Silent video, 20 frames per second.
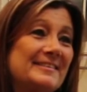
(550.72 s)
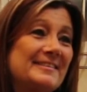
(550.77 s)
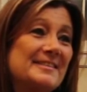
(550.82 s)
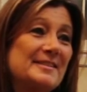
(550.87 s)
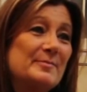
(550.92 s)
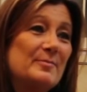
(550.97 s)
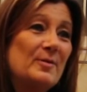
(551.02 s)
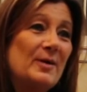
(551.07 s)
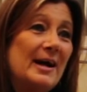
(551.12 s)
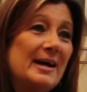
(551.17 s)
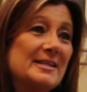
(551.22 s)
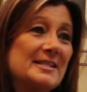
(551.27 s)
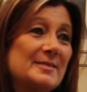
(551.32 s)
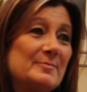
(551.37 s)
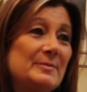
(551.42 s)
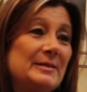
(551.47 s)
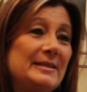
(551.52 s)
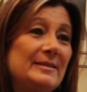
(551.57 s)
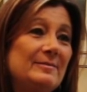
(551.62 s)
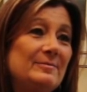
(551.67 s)

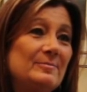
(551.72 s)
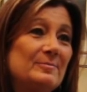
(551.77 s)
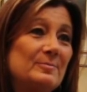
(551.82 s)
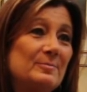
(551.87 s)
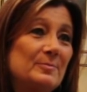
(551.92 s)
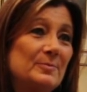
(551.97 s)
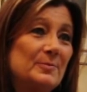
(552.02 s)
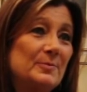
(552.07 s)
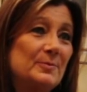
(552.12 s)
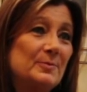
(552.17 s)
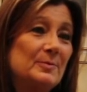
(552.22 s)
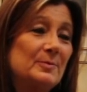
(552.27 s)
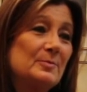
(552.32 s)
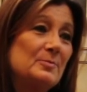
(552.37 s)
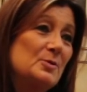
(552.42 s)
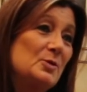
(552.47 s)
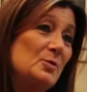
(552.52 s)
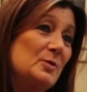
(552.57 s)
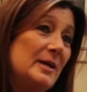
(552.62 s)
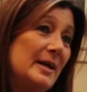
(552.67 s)
surprised me
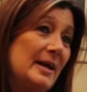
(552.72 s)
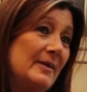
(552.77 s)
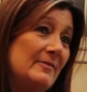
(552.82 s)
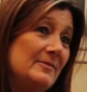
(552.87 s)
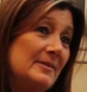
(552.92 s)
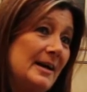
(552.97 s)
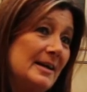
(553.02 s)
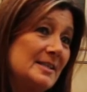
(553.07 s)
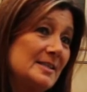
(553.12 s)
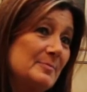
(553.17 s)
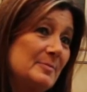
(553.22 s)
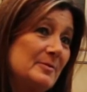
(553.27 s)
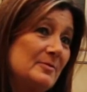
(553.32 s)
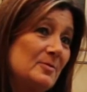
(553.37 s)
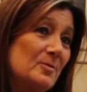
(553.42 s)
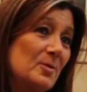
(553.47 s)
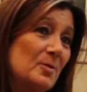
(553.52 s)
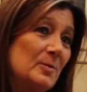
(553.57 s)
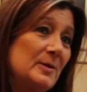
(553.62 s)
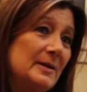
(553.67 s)
2.5 nights
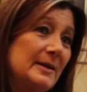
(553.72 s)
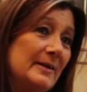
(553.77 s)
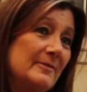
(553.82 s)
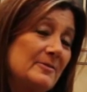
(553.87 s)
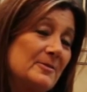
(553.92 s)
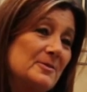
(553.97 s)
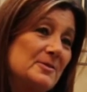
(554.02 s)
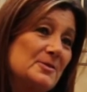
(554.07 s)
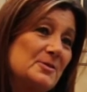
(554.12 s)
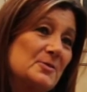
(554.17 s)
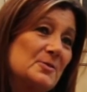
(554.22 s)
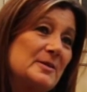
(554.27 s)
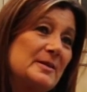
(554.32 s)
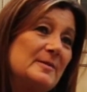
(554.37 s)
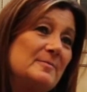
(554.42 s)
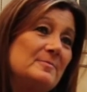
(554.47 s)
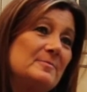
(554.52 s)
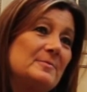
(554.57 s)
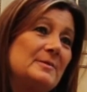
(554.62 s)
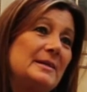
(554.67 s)
before we left for the
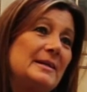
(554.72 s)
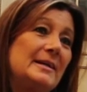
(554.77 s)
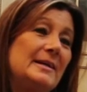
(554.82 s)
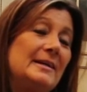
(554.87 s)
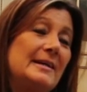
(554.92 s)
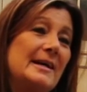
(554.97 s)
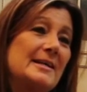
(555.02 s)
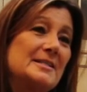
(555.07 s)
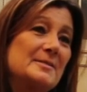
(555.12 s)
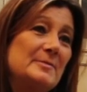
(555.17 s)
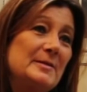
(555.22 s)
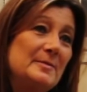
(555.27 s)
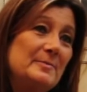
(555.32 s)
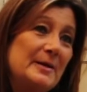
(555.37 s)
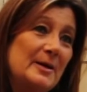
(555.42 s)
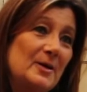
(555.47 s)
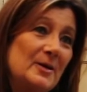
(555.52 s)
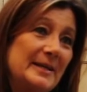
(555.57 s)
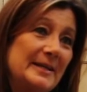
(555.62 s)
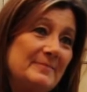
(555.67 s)
trip and asked me to
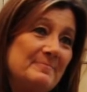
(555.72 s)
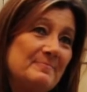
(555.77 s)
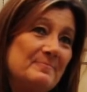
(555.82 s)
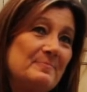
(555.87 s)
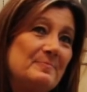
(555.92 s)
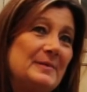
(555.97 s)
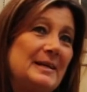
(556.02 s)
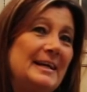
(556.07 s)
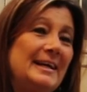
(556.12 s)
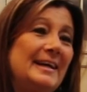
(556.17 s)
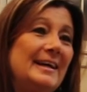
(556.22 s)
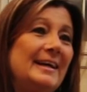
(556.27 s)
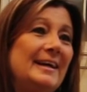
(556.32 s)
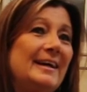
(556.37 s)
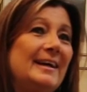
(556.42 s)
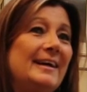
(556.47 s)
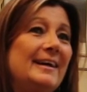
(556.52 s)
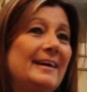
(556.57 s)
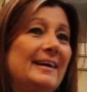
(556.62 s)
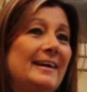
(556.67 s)
marry him.
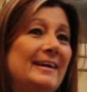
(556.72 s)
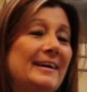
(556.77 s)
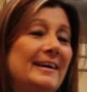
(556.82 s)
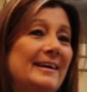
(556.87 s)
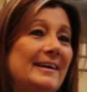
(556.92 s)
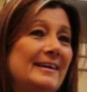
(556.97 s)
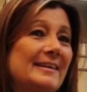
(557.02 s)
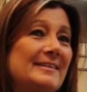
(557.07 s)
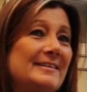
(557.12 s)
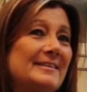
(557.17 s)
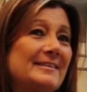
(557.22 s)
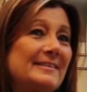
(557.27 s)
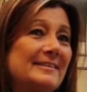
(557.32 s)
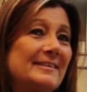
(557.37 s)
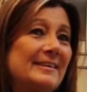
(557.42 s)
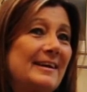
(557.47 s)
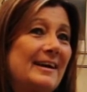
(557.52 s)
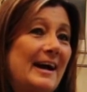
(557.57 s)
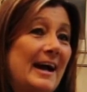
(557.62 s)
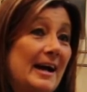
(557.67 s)
And
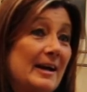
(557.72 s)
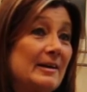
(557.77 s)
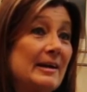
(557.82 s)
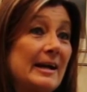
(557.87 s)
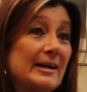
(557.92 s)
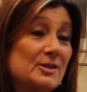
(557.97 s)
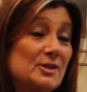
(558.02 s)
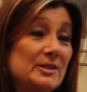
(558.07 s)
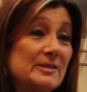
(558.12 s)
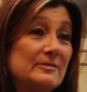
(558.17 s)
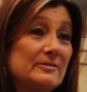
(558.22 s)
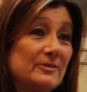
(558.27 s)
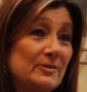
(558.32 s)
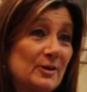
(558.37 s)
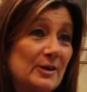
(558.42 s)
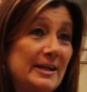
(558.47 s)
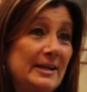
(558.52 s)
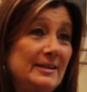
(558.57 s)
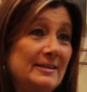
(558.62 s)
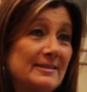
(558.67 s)
I actually
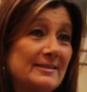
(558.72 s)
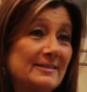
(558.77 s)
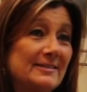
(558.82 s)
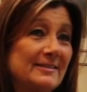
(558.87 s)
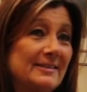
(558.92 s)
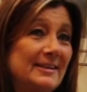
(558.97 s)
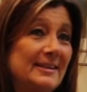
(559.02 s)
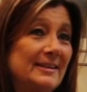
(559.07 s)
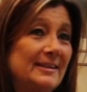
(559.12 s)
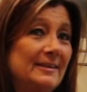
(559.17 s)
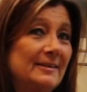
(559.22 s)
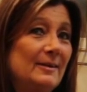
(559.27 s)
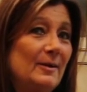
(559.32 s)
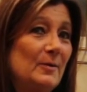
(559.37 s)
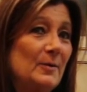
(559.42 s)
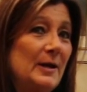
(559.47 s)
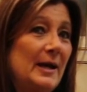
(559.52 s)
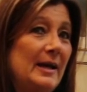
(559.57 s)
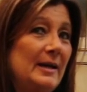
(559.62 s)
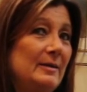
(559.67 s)
freaked, thinking,
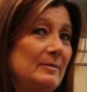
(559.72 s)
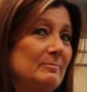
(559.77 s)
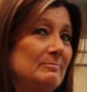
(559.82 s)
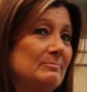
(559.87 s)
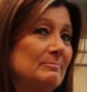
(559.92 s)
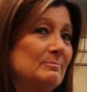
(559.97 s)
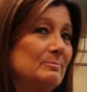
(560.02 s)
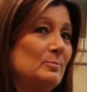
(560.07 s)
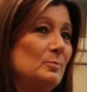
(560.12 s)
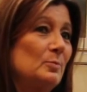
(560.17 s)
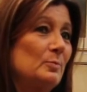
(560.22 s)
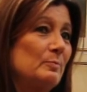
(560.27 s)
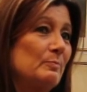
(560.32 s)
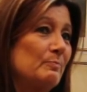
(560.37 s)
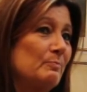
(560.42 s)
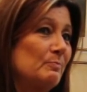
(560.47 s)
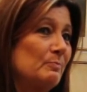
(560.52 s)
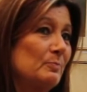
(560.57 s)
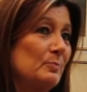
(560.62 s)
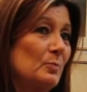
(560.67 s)
okay,
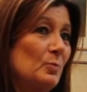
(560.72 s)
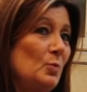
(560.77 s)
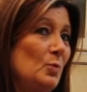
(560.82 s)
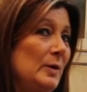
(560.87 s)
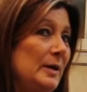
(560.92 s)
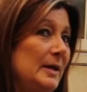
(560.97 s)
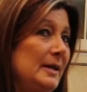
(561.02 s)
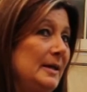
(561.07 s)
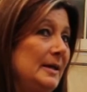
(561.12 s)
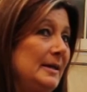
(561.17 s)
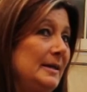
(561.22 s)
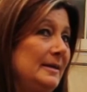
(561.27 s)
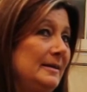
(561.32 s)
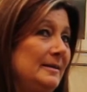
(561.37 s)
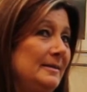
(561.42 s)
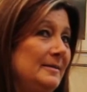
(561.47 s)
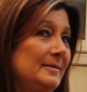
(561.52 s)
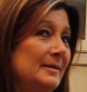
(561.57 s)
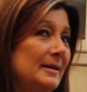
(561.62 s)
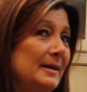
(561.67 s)

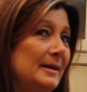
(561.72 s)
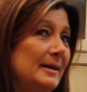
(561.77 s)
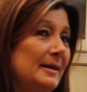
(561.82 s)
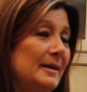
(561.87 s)
we